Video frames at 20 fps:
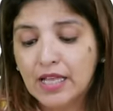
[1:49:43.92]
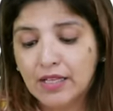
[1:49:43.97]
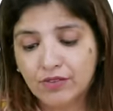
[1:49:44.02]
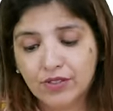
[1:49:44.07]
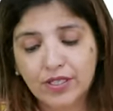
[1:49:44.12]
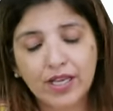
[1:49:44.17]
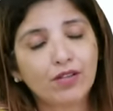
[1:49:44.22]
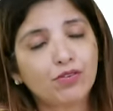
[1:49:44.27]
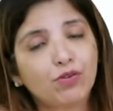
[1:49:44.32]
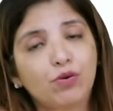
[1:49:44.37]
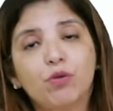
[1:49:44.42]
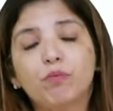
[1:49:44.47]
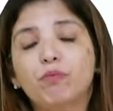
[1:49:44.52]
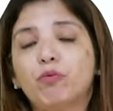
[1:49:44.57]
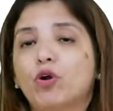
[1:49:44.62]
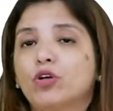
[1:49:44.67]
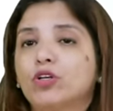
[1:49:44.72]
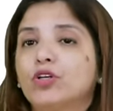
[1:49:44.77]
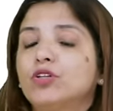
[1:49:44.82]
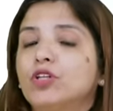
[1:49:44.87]
The other
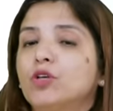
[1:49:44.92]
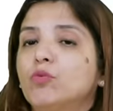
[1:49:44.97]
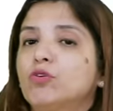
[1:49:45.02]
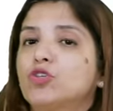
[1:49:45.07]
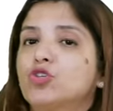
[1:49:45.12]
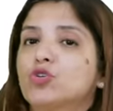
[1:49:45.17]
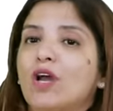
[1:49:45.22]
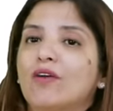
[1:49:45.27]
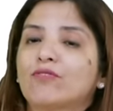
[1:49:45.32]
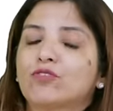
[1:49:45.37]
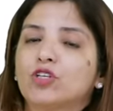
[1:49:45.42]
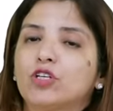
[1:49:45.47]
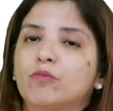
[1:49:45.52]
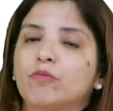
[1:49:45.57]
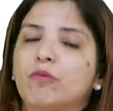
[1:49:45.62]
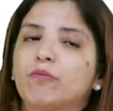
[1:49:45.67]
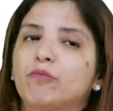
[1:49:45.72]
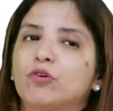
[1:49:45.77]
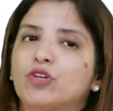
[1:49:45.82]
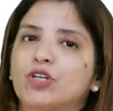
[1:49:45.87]
important thing which you have to
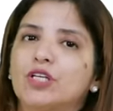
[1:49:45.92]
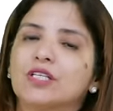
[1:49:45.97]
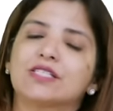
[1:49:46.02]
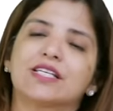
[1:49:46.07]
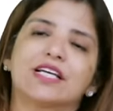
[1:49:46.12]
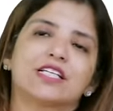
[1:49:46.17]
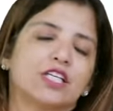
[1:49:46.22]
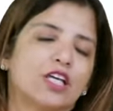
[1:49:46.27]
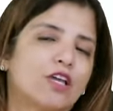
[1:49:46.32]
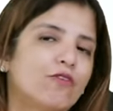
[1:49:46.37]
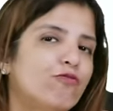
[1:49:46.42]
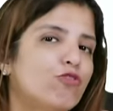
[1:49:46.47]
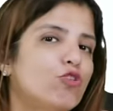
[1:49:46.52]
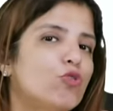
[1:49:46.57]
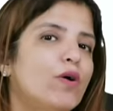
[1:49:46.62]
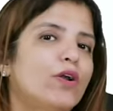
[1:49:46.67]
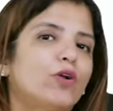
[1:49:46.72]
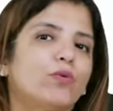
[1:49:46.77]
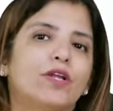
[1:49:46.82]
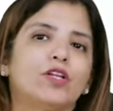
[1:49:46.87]
remember is that if
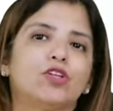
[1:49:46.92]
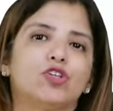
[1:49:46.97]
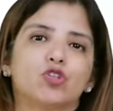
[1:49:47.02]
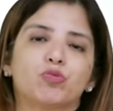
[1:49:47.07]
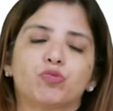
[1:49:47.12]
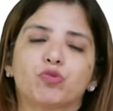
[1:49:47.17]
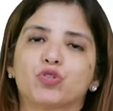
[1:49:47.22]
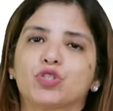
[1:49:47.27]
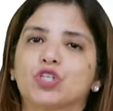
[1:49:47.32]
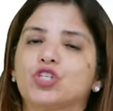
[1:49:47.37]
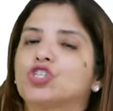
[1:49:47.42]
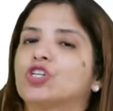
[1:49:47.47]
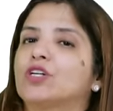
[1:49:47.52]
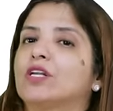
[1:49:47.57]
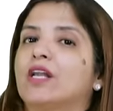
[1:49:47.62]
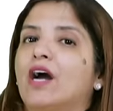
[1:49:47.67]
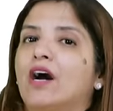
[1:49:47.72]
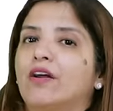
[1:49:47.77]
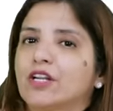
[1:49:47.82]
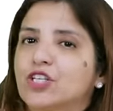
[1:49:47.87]
you are doing this procedure
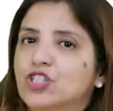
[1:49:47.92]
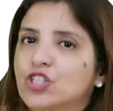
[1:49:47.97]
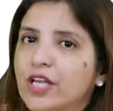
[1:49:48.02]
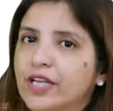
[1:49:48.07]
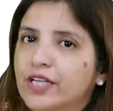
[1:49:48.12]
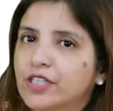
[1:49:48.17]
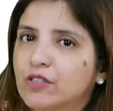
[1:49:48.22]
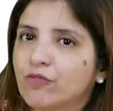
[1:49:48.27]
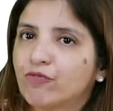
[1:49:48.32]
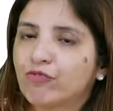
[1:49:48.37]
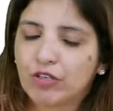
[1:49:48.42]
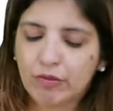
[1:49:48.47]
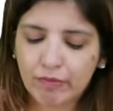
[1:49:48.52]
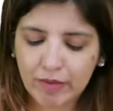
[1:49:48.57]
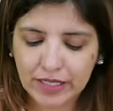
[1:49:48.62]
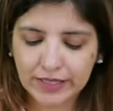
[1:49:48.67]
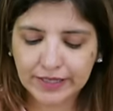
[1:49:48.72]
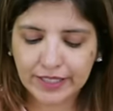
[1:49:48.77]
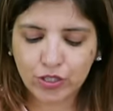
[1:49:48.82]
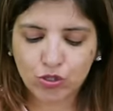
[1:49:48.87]
in Rh negative
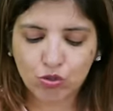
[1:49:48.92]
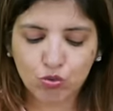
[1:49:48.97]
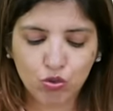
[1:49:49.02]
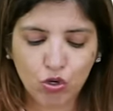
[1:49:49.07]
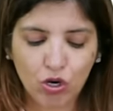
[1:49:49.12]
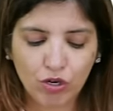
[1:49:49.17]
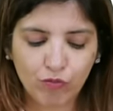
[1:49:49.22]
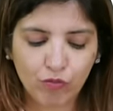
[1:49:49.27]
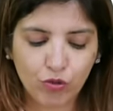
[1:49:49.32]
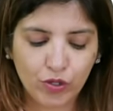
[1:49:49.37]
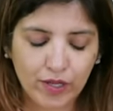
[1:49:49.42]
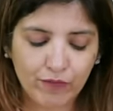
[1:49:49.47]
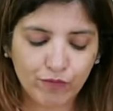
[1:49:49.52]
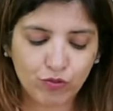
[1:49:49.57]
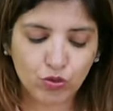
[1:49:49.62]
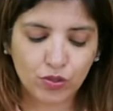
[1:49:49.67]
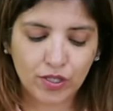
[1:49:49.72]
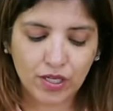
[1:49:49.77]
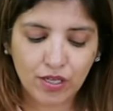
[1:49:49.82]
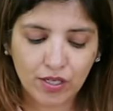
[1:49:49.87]
female, then do not forget
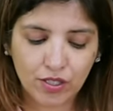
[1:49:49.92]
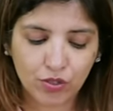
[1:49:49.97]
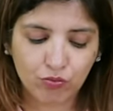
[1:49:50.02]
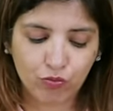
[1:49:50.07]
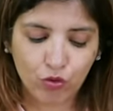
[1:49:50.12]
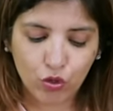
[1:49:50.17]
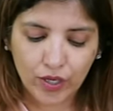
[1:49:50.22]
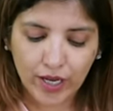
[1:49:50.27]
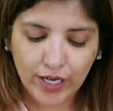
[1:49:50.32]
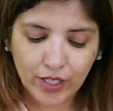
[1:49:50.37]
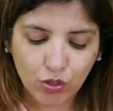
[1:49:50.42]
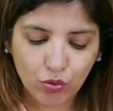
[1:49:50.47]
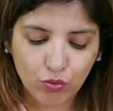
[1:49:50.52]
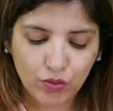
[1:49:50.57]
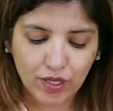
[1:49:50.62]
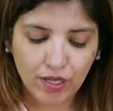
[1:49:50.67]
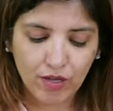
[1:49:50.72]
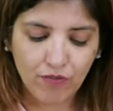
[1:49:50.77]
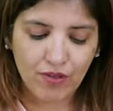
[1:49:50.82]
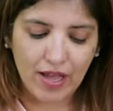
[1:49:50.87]
to
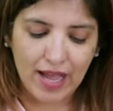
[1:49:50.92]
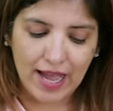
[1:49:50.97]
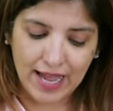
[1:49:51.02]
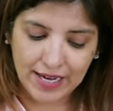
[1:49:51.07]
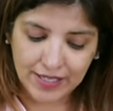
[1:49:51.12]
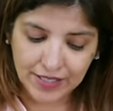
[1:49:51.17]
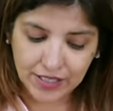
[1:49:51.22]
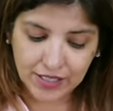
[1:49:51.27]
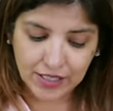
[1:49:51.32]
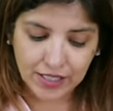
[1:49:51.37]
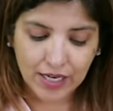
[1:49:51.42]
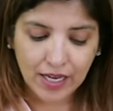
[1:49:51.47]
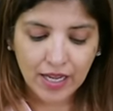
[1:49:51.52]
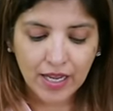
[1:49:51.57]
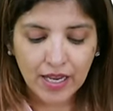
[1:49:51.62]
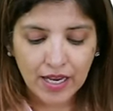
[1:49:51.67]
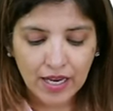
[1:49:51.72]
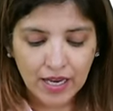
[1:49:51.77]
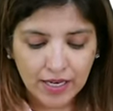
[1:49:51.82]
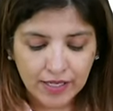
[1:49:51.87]
give anti-D.
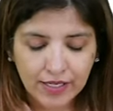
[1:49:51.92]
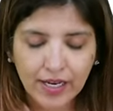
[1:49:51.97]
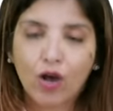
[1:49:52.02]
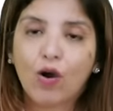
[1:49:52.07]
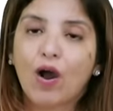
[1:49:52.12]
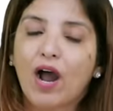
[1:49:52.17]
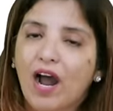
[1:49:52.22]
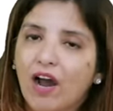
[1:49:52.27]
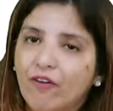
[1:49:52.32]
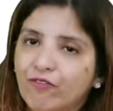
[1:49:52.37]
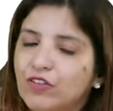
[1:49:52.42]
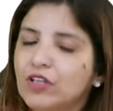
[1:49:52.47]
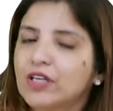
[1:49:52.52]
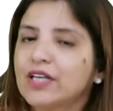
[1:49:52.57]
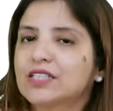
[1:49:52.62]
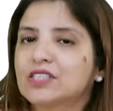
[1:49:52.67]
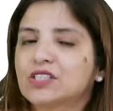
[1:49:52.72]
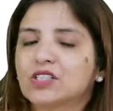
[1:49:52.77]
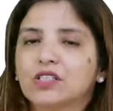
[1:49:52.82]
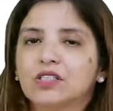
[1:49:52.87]
Now, after
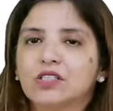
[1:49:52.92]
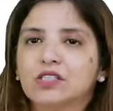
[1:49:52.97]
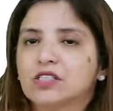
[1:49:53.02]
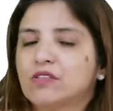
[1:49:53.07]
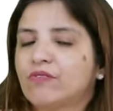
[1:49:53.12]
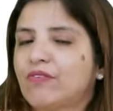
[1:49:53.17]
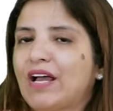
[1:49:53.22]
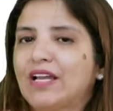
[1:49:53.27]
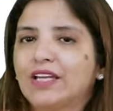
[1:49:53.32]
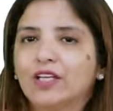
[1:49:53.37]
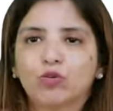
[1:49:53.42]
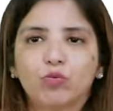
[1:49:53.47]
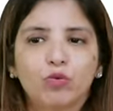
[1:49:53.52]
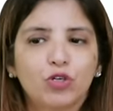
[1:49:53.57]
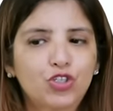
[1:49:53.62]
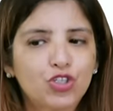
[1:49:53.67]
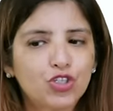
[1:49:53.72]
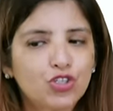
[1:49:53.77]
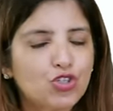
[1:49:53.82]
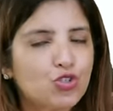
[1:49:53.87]
external cephalic
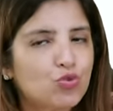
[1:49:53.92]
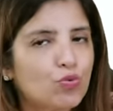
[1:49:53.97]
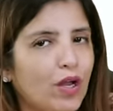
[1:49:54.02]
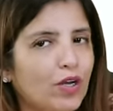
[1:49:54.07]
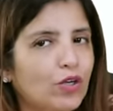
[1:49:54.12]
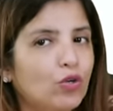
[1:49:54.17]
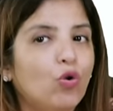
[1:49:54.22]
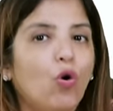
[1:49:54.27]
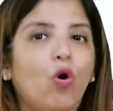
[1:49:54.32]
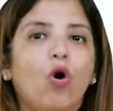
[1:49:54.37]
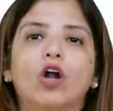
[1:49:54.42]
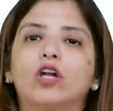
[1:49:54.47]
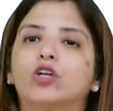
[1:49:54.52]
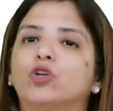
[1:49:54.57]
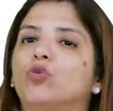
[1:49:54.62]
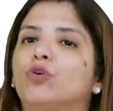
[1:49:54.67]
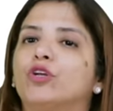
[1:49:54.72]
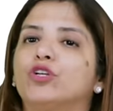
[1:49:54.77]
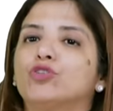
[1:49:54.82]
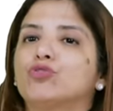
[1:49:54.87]
version, you are not
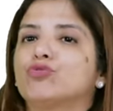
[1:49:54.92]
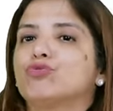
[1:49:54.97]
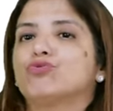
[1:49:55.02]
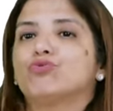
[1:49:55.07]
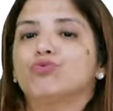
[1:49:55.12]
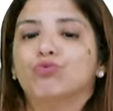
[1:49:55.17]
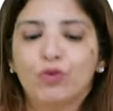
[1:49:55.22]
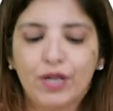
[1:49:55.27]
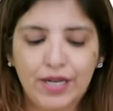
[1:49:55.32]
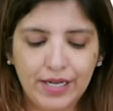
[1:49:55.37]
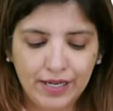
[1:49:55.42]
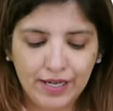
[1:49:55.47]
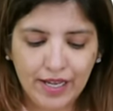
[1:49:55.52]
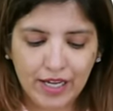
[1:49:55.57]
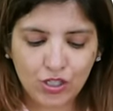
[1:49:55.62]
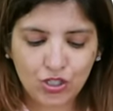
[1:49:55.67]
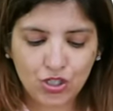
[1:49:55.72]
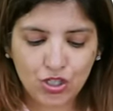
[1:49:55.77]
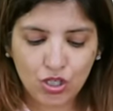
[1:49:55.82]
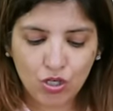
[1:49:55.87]
going to do
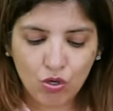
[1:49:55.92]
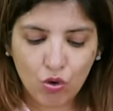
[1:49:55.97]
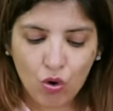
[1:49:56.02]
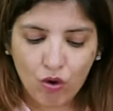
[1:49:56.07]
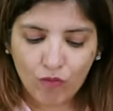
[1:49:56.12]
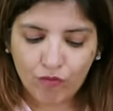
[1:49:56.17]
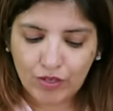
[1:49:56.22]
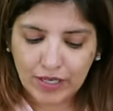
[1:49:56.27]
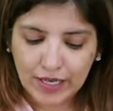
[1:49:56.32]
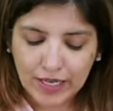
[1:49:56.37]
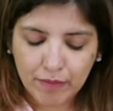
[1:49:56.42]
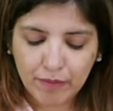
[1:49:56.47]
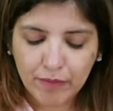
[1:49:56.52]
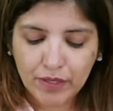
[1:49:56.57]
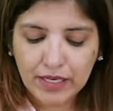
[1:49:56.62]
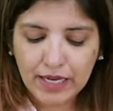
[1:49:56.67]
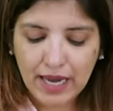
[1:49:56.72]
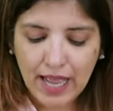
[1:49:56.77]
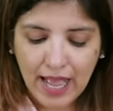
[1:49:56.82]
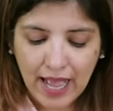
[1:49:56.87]
induction of
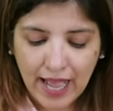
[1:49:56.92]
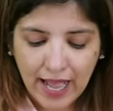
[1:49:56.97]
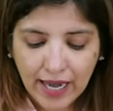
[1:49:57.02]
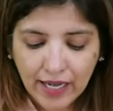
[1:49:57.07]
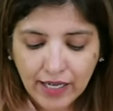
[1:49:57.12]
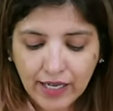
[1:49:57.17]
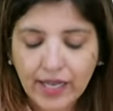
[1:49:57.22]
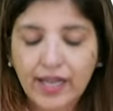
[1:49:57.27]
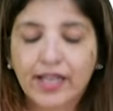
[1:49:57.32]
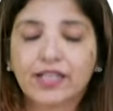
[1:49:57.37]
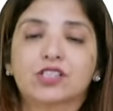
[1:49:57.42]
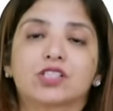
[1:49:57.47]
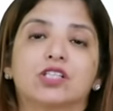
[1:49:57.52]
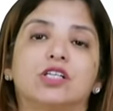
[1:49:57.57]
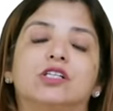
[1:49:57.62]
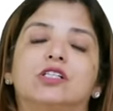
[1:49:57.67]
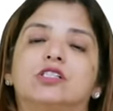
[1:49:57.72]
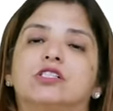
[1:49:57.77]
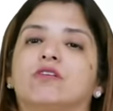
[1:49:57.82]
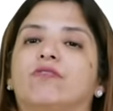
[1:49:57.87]
labor and
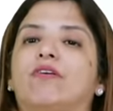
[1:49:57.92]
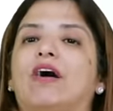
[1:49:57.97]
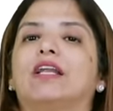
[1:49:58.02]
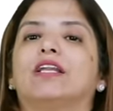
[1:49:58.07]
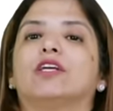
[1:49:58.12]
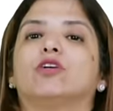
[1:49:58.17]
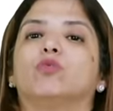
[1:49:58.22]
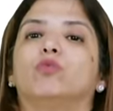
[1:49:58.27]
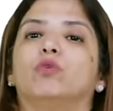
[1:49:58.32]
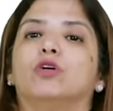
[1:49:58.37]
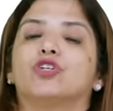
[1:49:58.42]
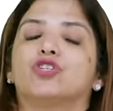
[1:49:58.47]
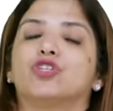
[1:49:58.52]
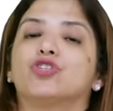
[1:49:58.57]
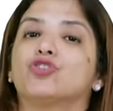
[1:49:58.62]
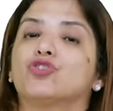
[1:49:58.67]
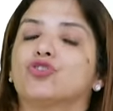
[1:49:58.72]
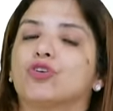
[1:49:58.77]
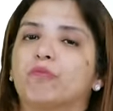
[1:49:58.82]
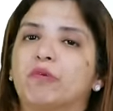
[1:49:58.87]
external cephalic
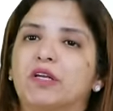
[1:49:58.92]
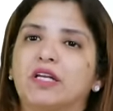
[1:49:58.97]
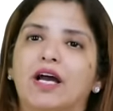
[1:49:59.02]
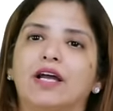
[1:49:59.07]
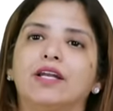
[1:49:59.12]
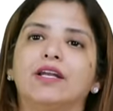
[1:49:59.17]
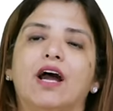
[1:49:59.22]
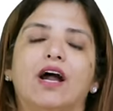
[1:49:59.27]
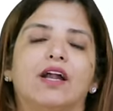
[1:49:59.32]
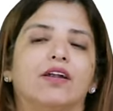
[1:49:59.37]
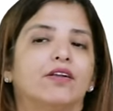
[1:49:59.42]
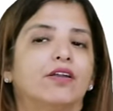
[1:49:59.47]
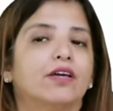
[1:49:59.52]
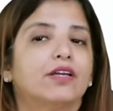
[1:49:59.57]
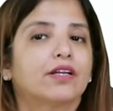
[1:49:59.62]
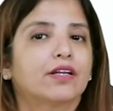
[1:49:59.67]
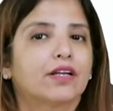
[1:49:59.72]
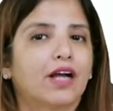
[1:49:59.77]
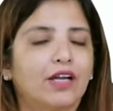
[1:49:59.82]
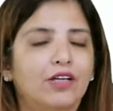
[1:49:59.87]
version should be done under
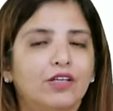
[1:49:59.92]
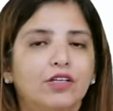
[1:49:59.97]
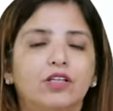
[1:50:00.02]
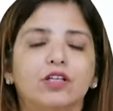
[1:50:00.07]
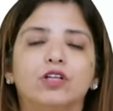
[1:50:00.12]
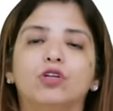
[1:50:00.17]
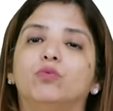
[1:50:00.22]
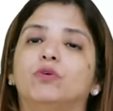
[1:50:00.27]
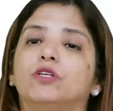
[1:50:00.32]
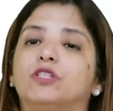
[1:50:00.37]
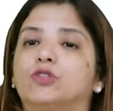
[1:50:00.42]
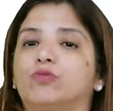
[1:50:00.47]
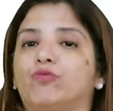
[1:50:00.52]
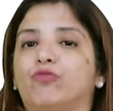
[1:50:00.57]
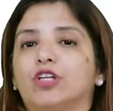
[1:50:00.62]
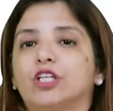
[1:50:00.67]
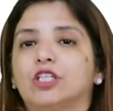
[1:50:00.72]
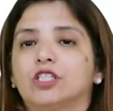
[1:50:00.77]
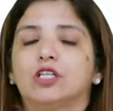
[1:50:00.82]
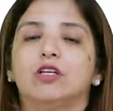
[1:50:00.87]
continuous
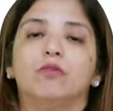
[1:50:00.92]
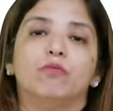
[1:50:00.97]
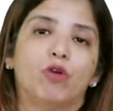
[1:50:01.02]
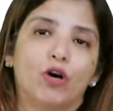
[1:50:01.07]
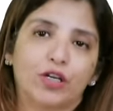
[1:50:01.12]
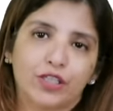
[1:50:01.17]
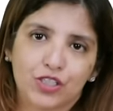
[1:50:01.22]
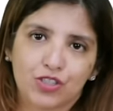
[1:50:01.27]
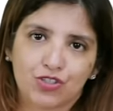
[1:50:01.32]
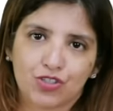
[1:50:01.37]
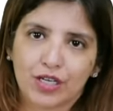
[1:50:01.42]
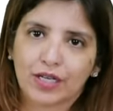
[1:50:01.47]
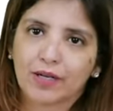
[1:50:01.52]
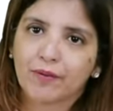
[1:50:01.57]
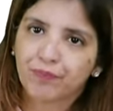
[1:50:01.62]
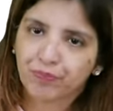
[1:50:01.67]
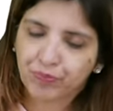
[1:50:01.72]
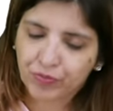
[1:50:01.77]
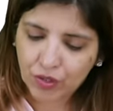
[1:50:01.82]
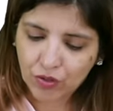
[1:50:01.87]
fetal monitoring.
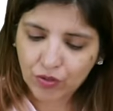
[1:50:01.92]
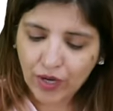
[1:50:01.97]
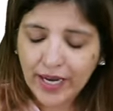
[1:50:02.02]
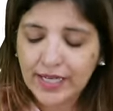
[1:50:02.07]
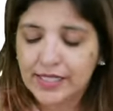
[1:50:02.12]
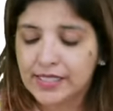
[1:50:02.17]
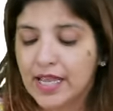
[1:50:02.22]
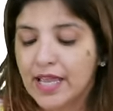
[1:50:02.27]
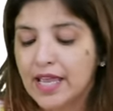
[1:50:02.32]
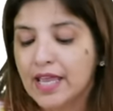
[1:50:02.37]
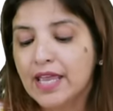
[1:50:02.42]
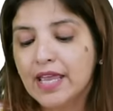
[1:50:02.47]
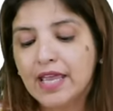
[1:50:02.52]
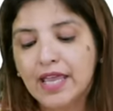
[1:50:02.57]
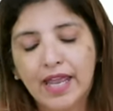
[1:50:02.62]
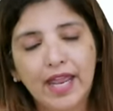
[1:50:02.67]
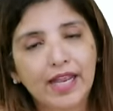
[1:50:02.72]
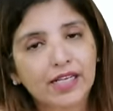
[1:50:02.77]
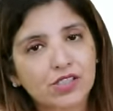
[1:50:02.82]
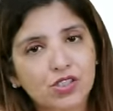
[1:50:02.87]
Right?
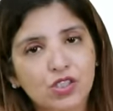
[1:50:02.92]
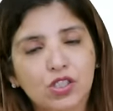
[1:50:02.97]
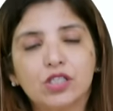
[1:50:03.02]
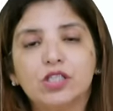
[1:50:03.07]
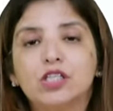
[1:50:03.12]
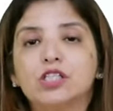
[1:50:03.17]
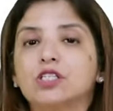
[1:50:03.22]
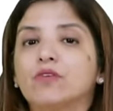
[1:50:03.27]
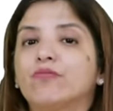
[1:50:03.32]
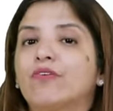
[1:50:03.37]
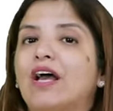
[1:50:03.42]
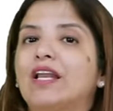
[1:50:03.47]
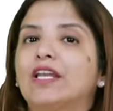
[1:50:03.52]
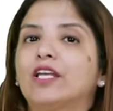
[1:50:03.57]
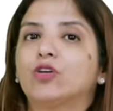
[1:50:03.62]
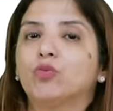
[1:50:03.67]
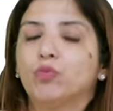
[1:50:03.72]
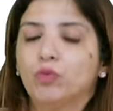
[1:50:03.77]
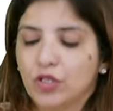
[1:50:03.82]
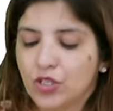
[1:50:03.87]
External
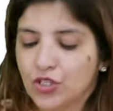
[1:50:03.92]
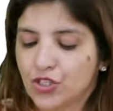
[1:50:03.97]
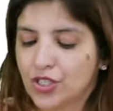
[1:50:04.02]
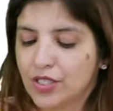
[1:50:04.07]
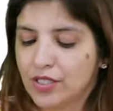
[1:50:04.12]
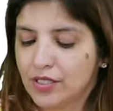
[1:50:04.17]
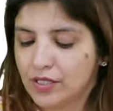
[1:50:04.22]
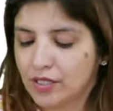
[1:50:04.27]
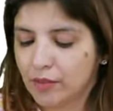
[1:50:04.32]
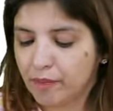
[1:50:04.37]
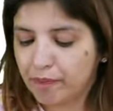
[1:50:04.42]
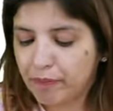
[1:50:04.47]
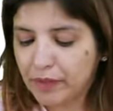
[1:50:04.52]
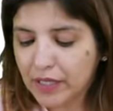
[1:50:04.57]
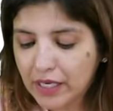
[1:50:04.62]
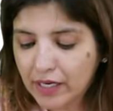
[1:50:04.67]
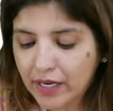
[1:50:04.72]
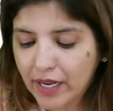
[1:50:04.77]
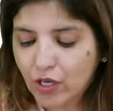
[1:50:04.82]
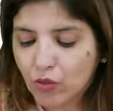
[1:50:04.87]
cephalic version, the
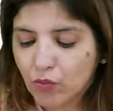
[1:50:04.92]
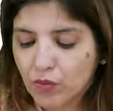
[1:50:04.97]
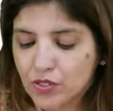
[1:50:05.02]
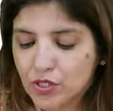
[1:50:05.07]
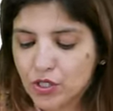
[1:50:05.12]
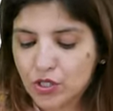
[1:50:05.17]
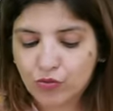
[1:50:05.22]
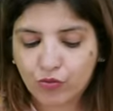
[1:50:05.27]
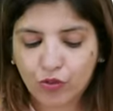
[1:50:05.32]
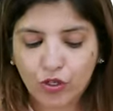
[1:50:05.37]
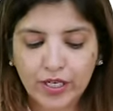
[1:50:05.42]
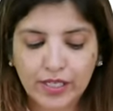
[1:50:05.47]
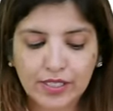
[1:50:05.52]
prerequisites for